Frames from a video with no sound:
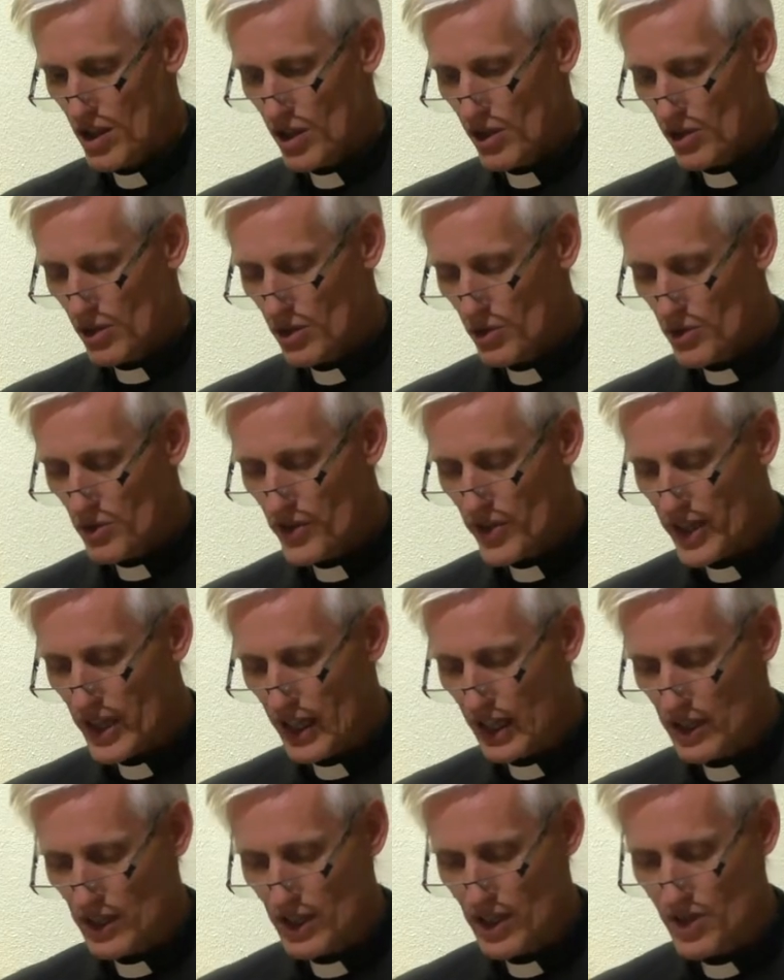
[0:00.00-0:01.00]
Who
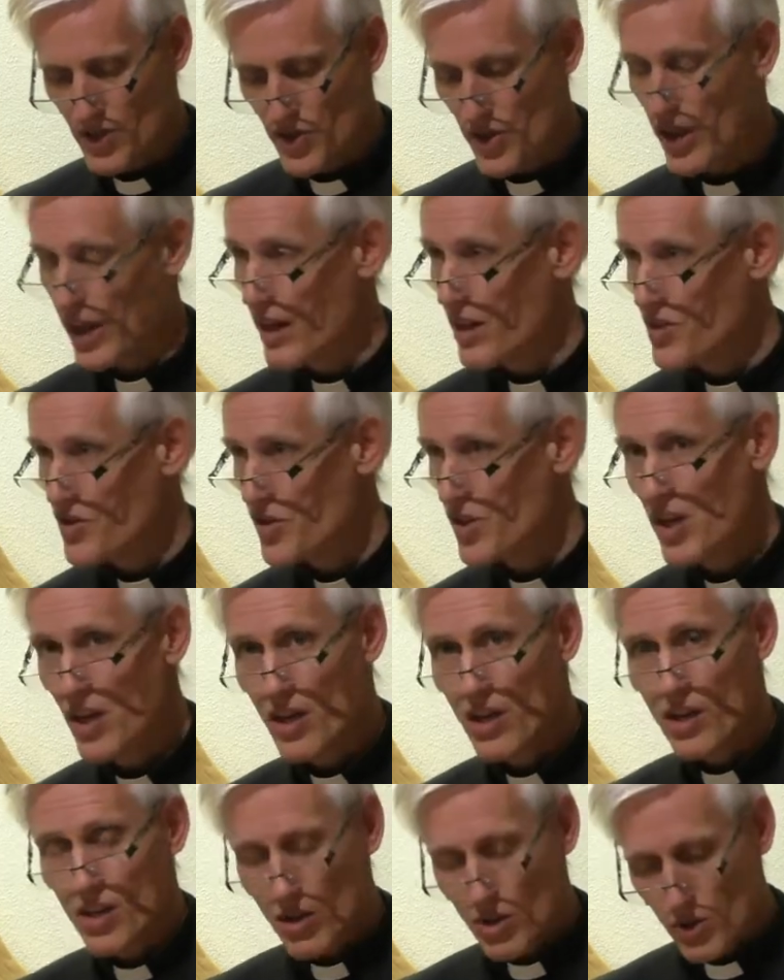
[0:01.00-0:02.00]
then, he says,
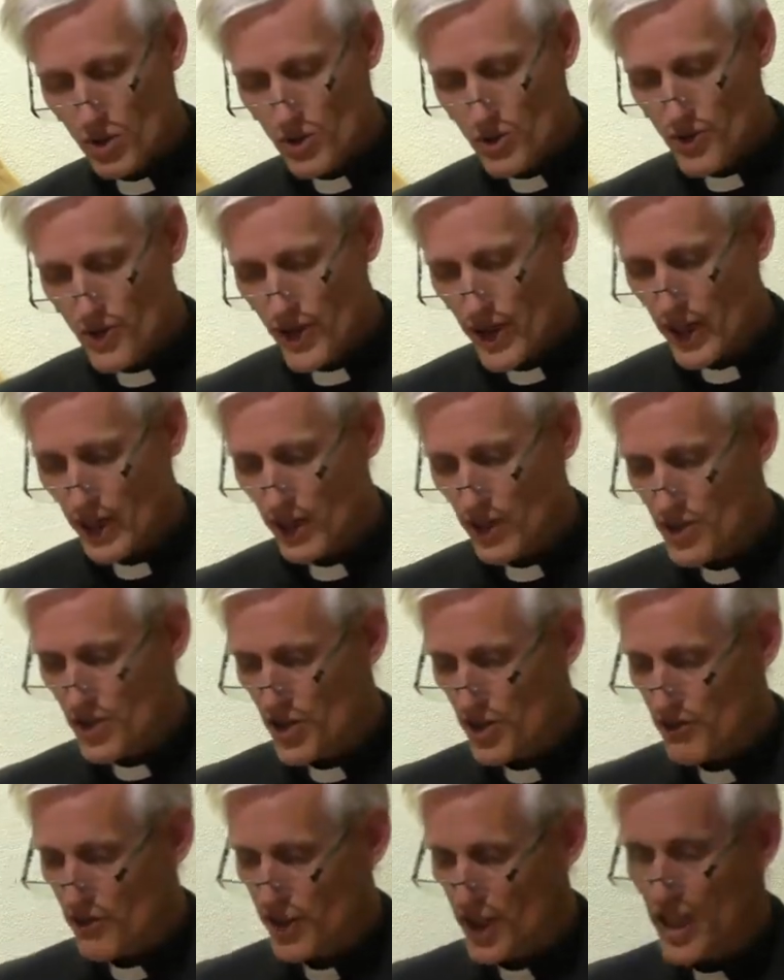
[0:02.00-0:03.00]
who then is
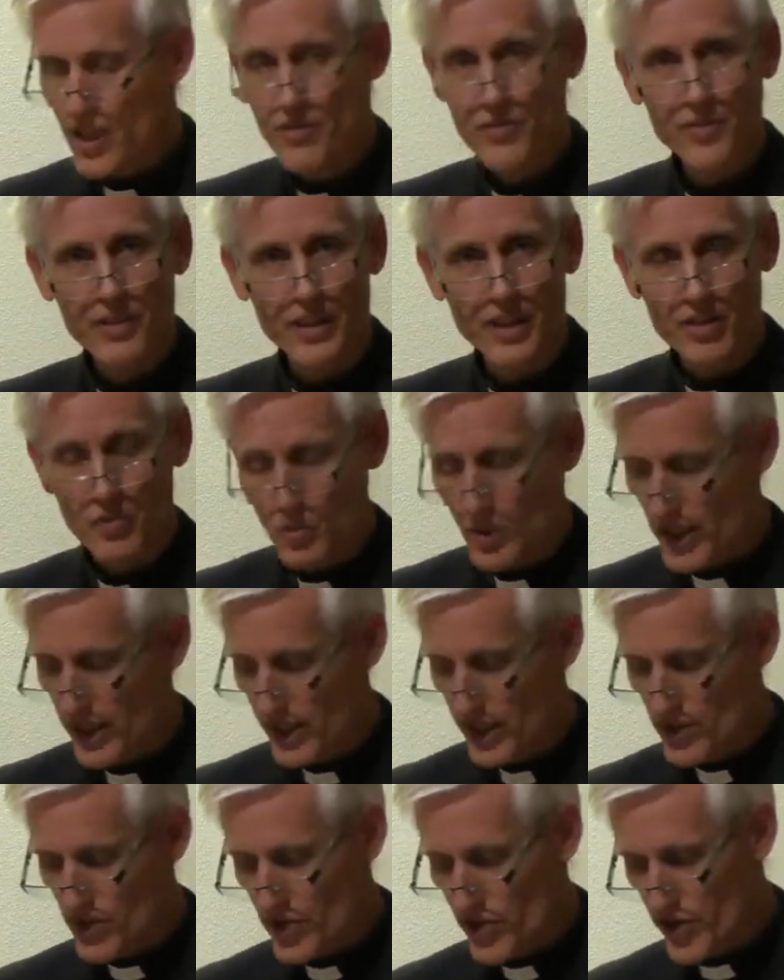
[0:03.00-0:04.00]
the faithful and
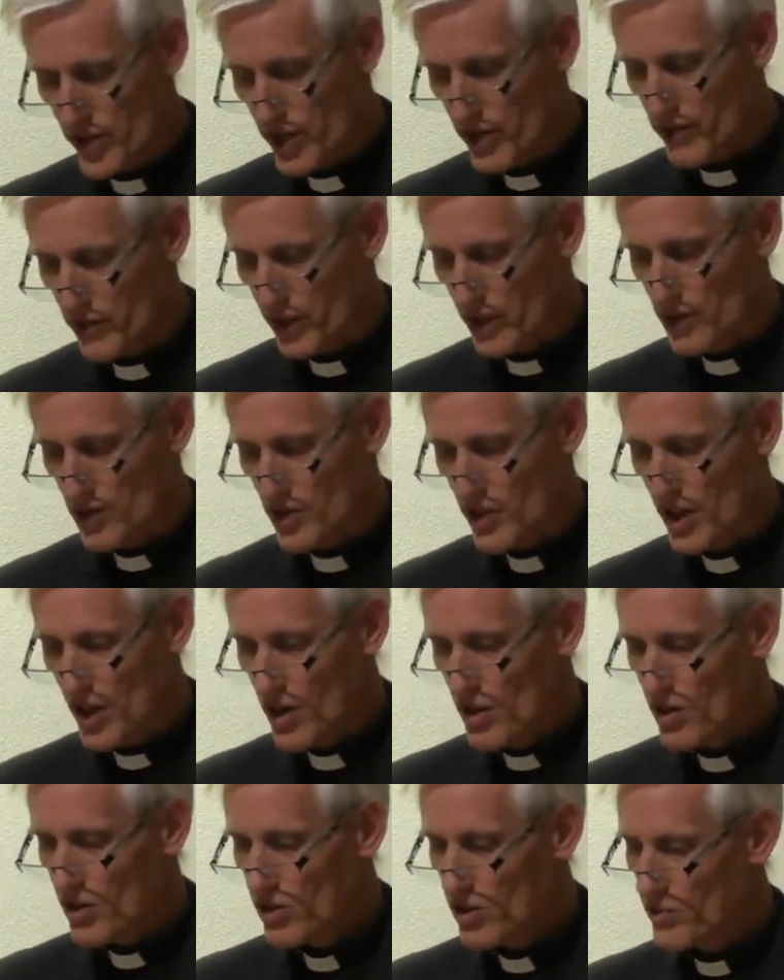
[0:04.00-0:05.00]
wise servant
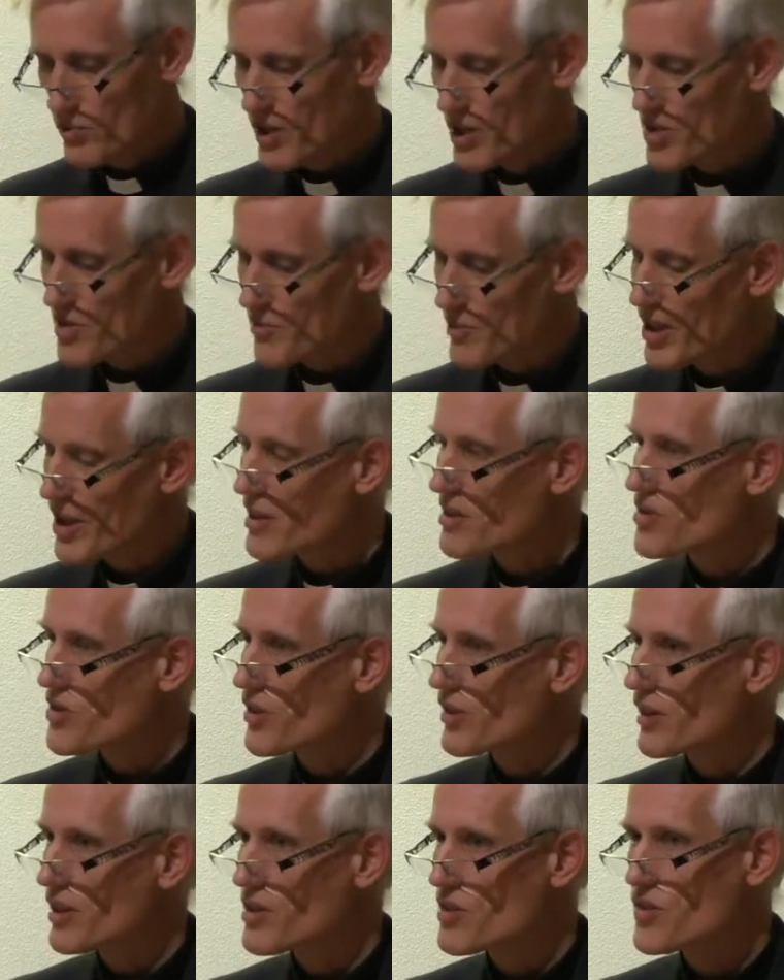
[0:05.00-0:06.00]
whom his
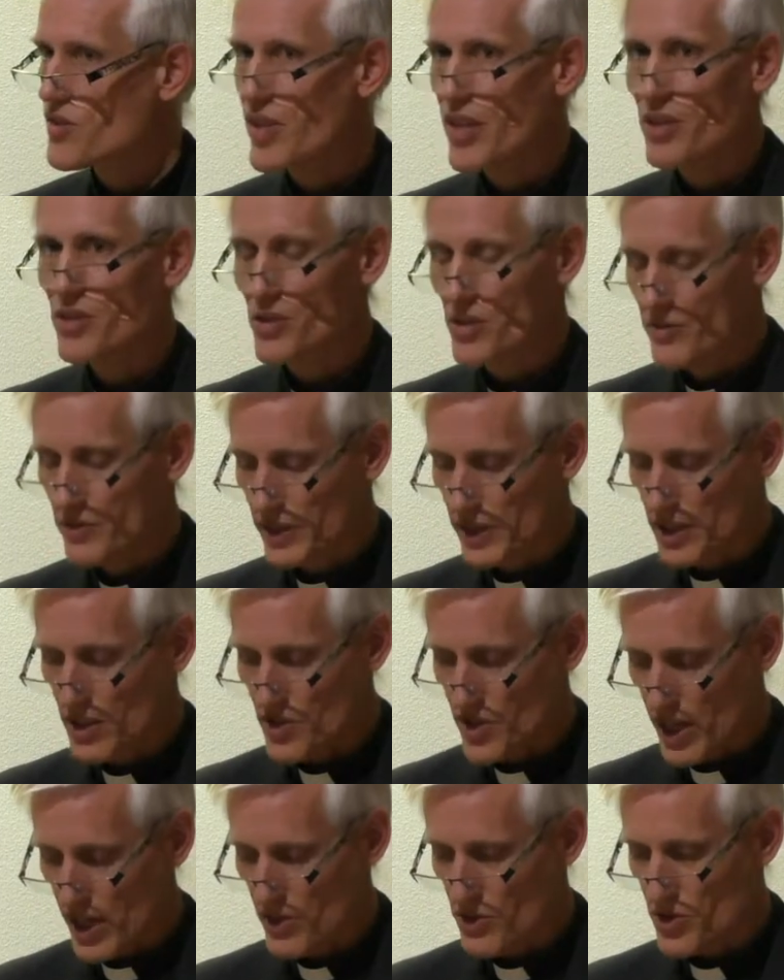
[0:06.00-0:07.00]
master has set over
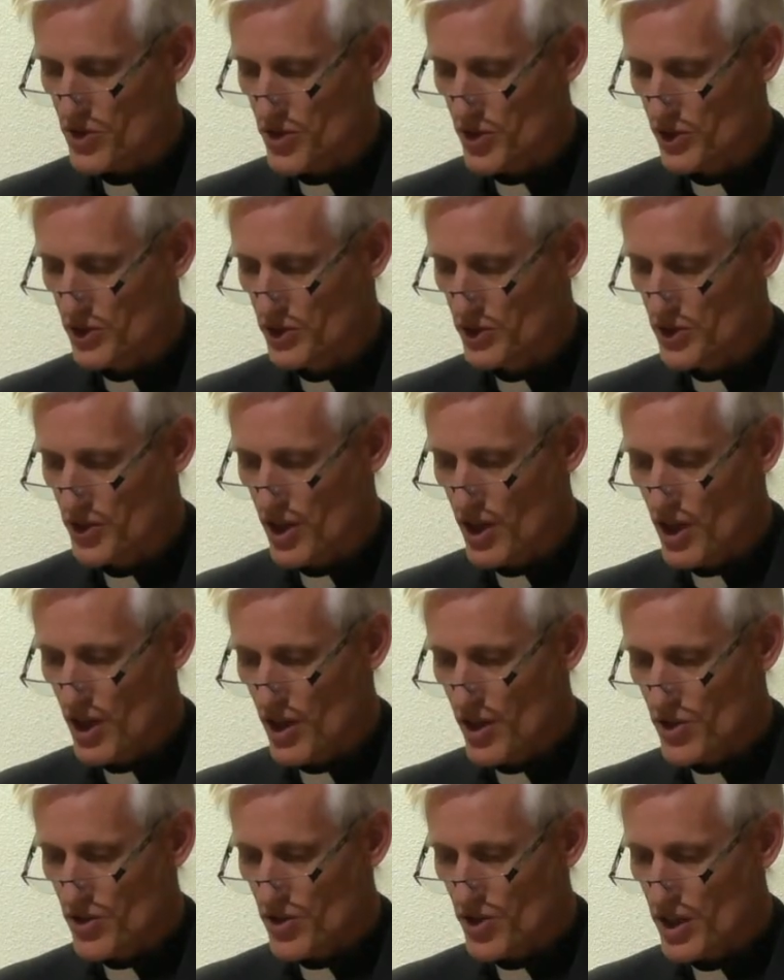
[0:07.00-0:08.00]
his household
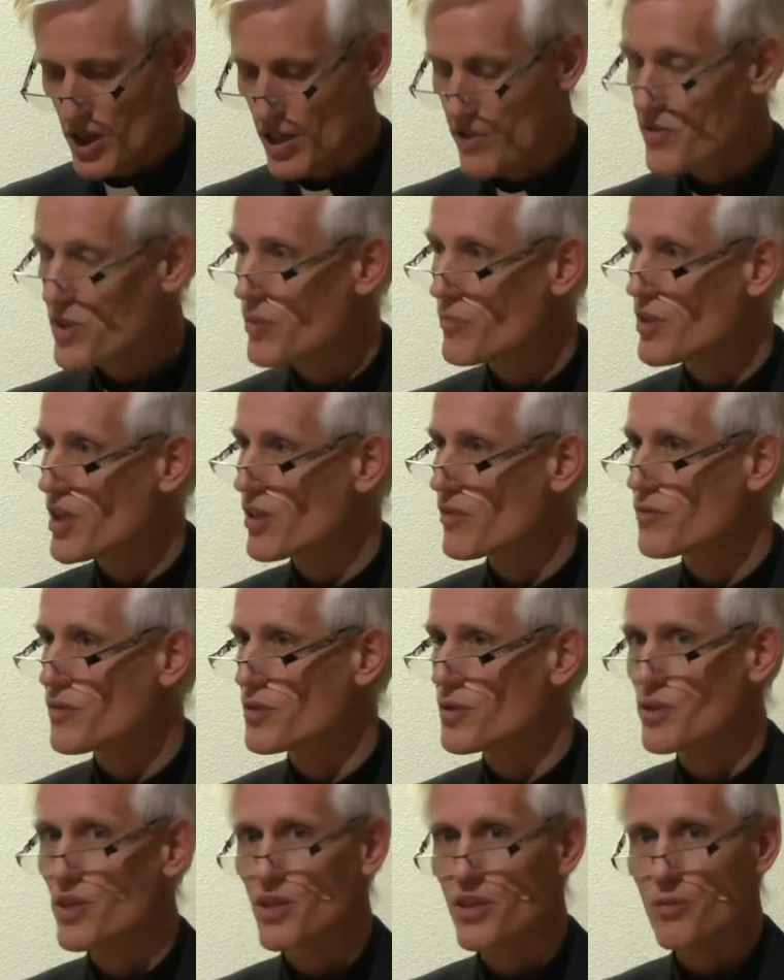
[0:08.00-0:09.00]
to give them their
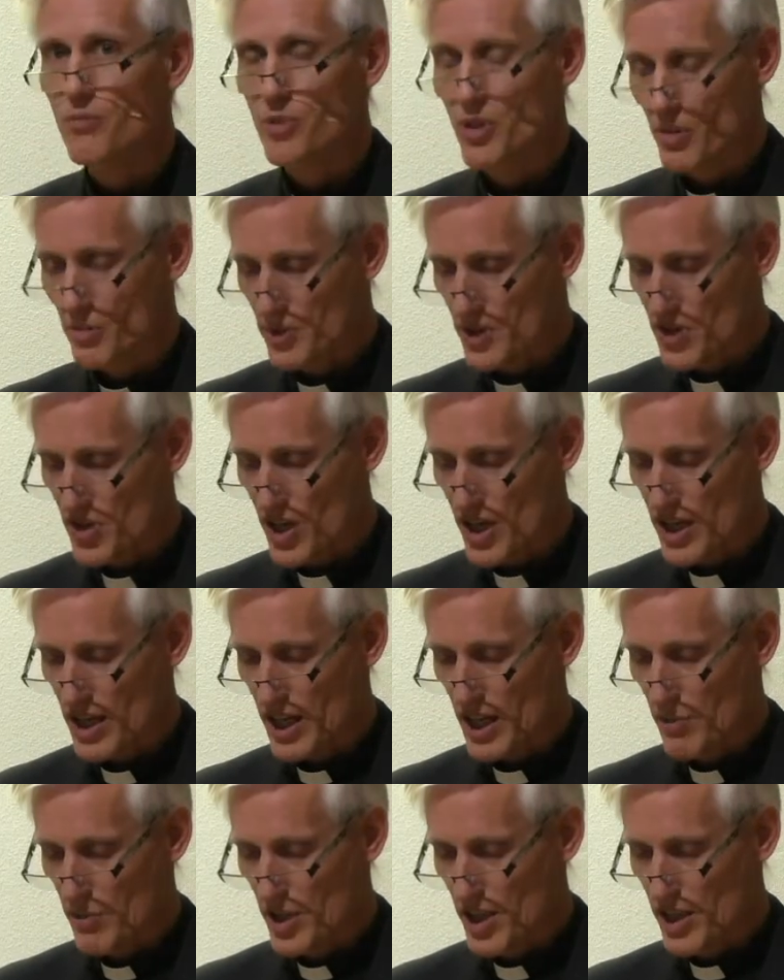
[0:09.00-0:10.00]
food at the proper
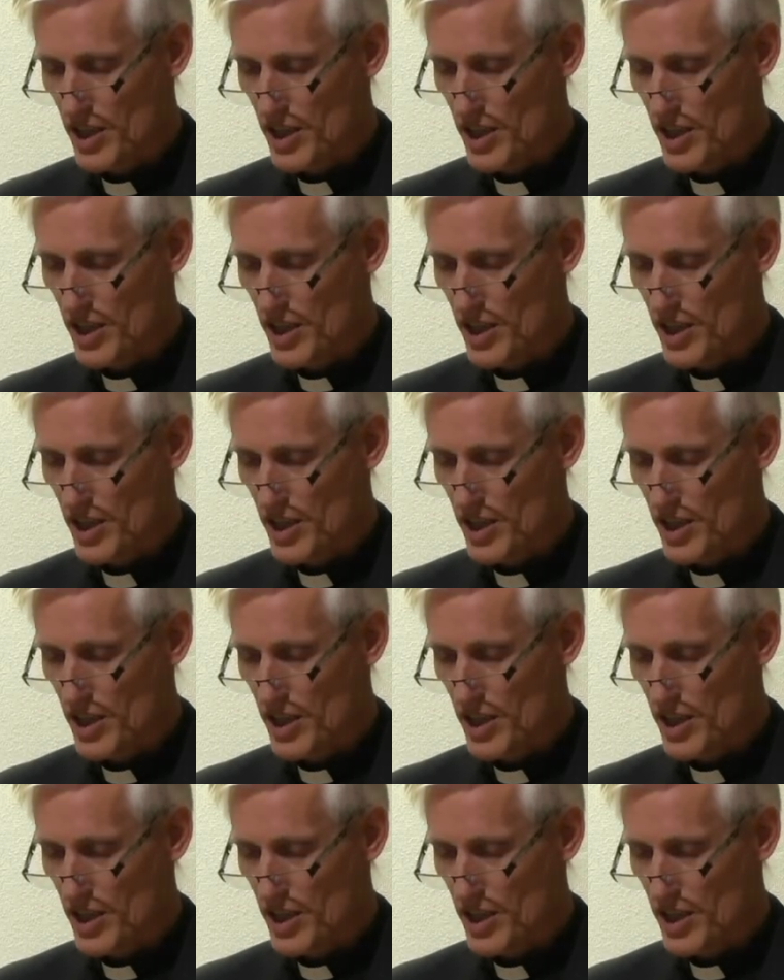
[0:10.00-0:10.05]
time?